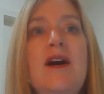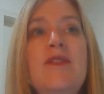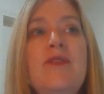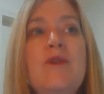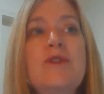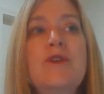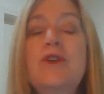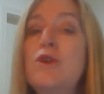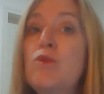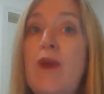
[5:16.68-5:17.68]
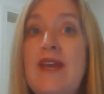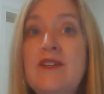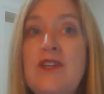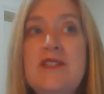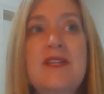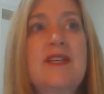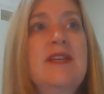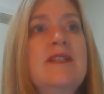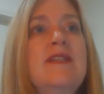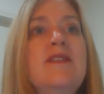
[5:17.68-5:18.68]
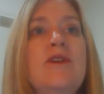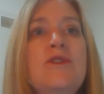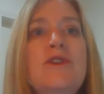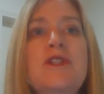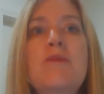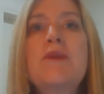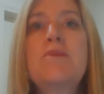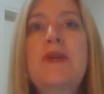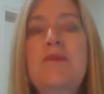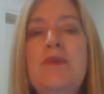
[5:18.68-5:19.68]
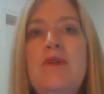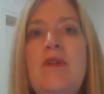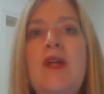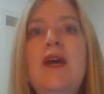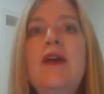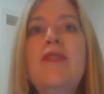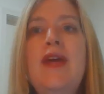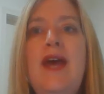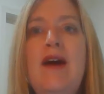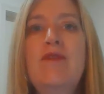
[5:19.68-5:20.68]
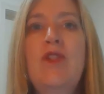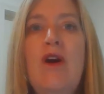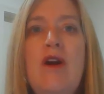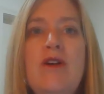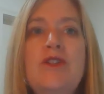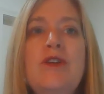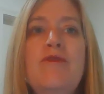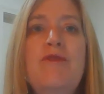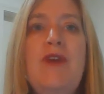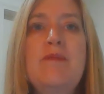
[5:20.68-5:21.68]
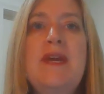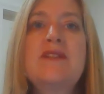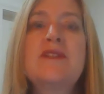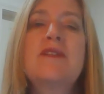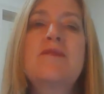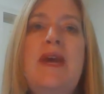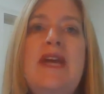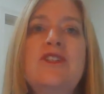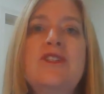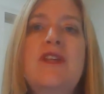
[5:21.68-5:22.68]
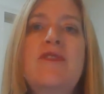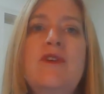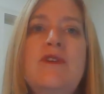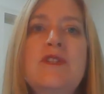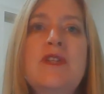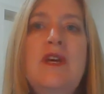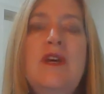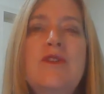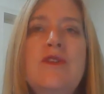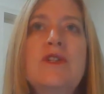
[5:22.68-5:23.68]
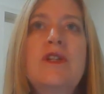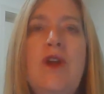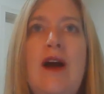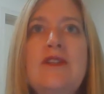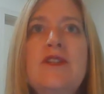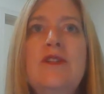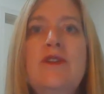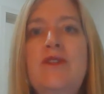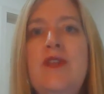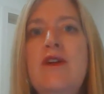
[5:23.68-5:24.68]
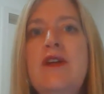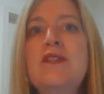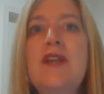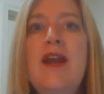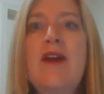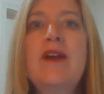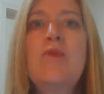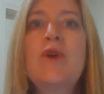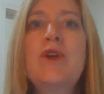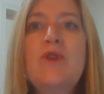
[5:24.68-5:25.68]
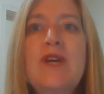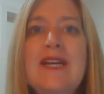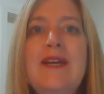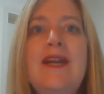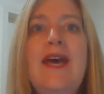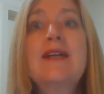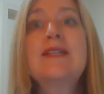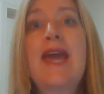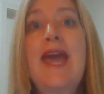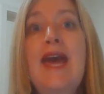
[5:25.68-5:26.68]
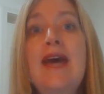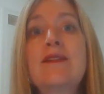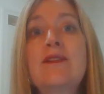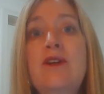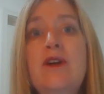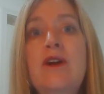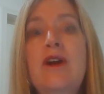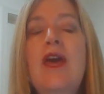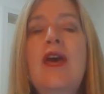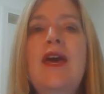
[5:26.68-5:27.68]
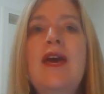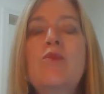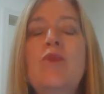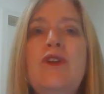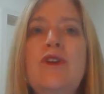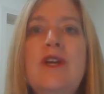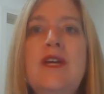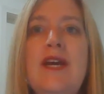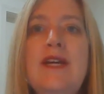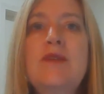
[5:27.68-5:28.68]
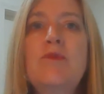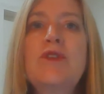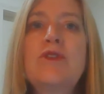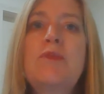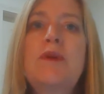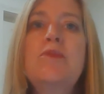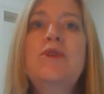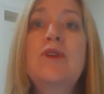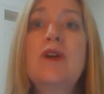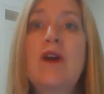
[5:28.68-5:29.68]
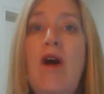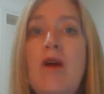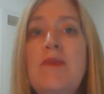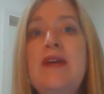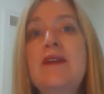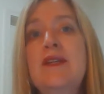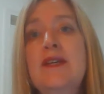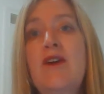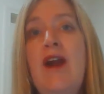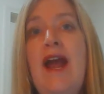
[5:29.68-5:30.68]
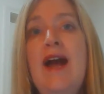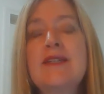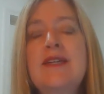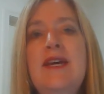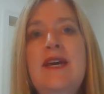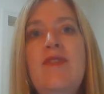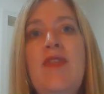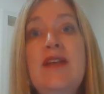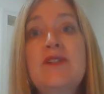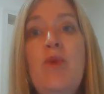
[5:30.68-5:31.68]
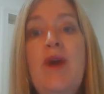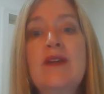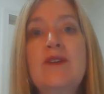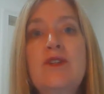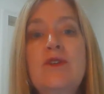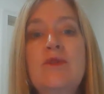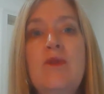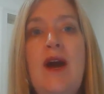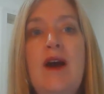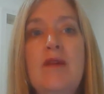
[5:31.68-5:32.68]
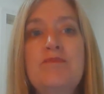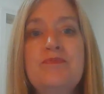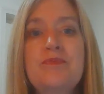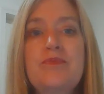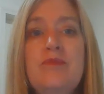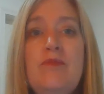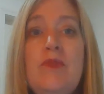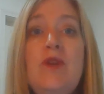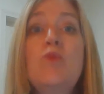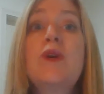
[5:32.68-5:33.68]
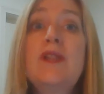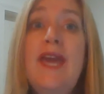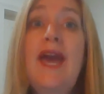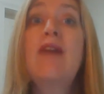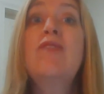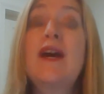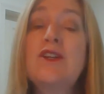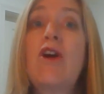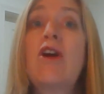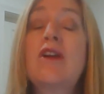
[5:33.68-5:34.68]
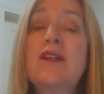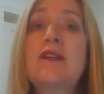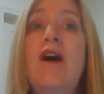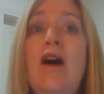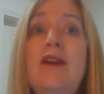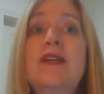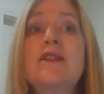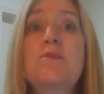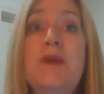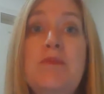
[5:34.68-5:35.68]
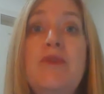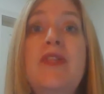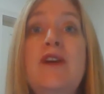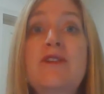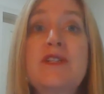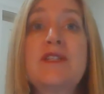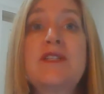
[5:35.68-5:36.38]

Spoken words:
Those are, Ray and Jessica Higdon. Those are some of the people that have large fan pages, and there's a lot to learn there. It's an area where you can connect and learn, and when you're connecting with those people, you can comment and interact, and that's a way to really have that targeted audience, people that are